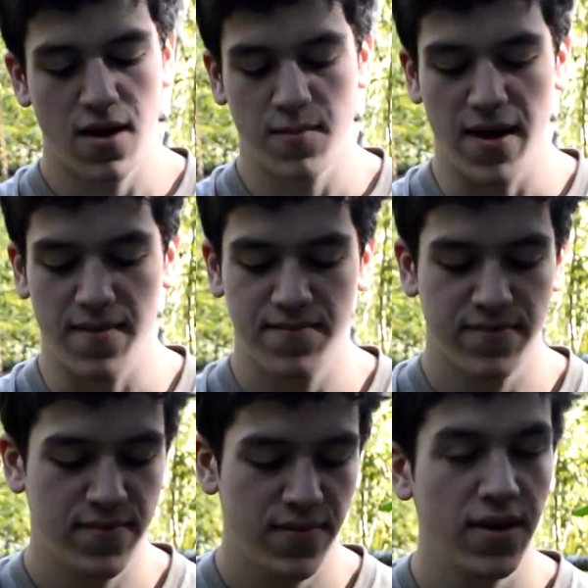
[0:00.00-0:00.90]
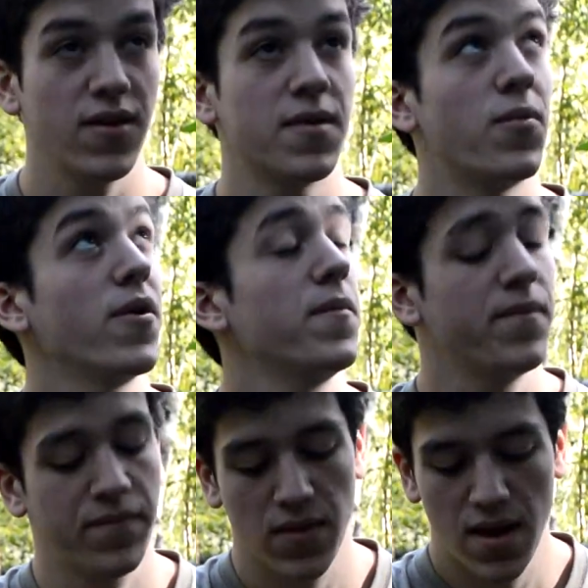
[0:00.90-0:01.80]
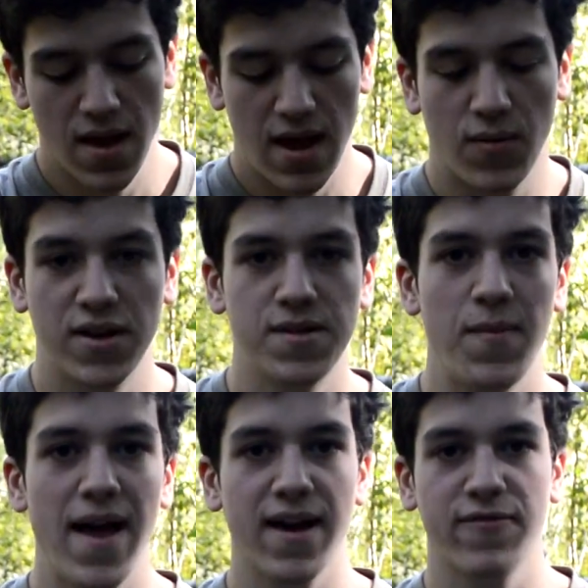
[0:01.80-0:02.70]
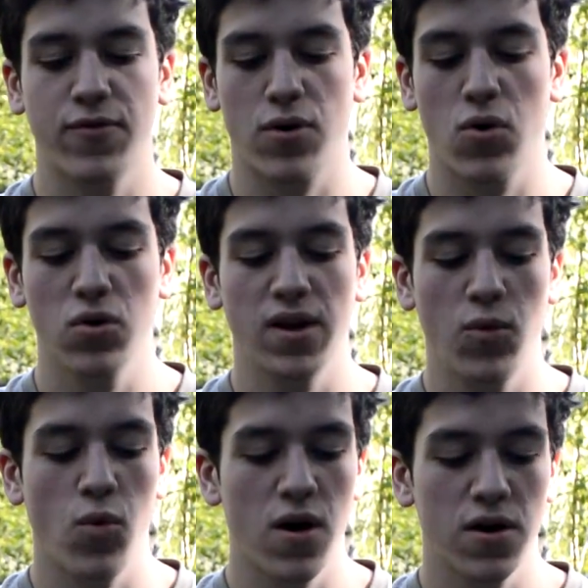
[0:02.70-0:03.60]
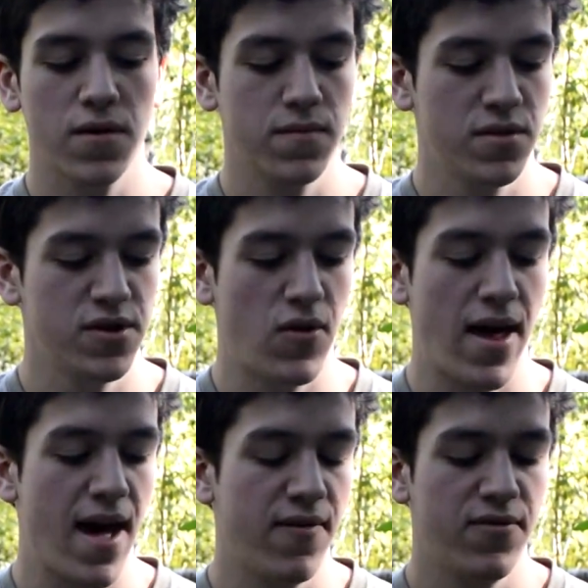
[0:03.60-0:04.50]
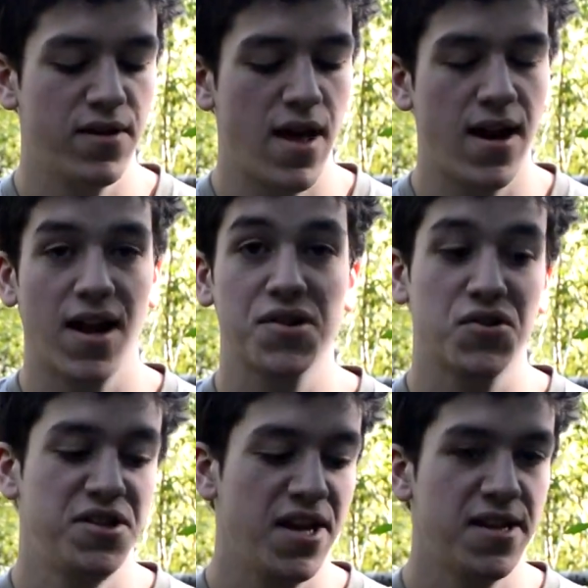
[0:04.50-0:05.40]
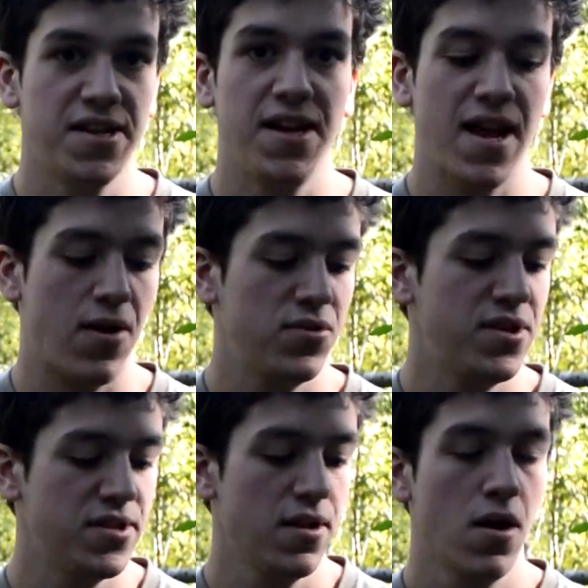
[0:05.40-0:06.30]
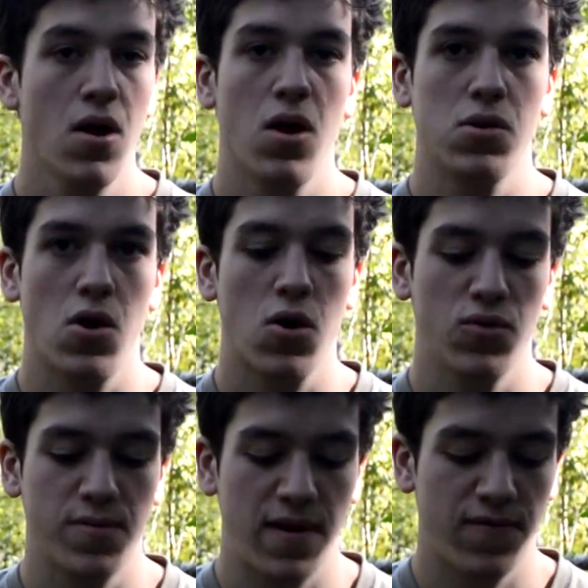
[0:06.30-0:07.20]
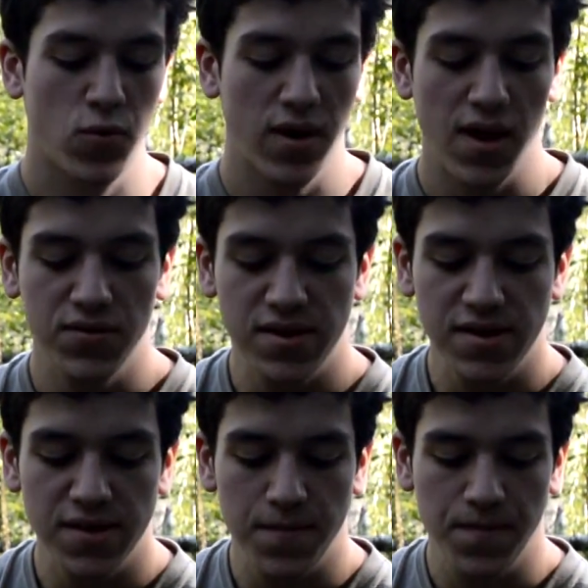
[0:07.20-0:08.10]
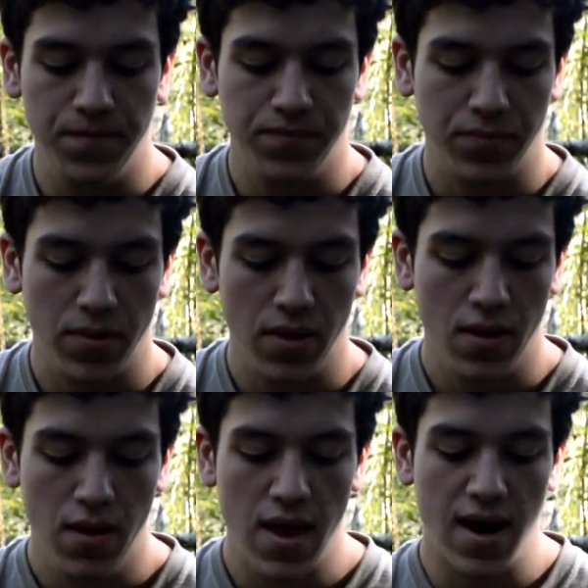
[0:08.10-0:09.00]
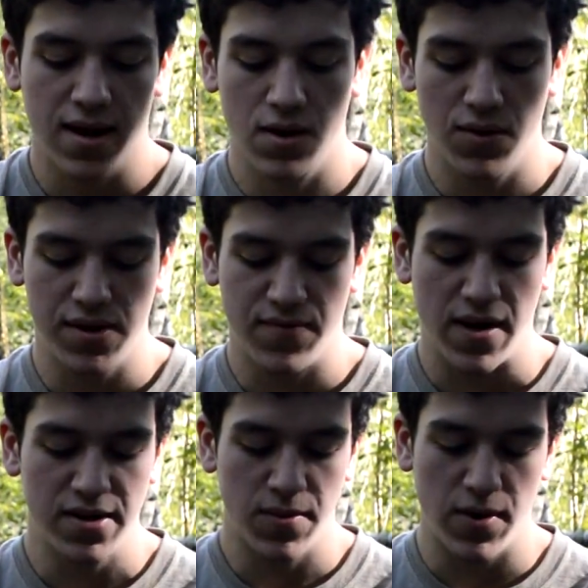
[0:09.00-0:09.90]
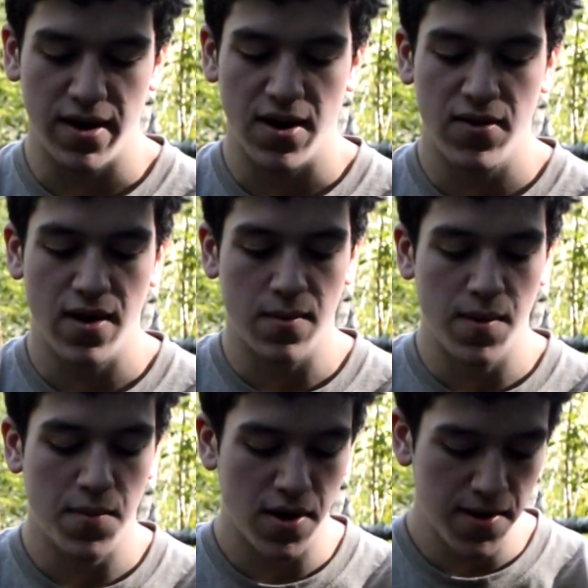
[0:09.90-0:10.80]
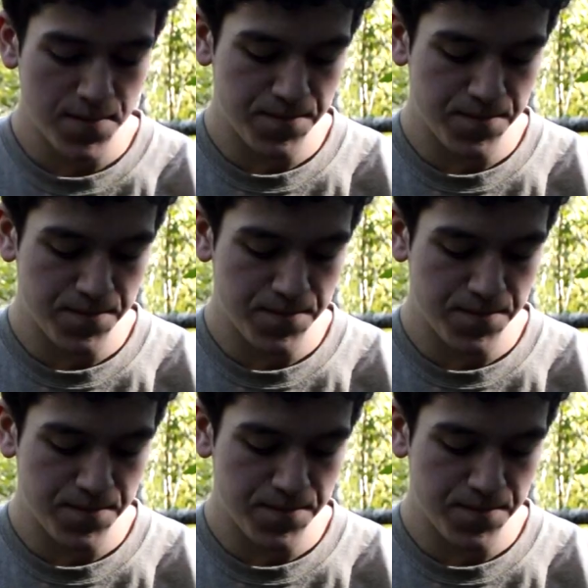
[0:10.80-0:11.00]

Yeah, you get the point. Anyway, it's a bag for holding water, so I have an extra 16 ounces along with my 40 ounces. And I can always find some way to carry that on my body.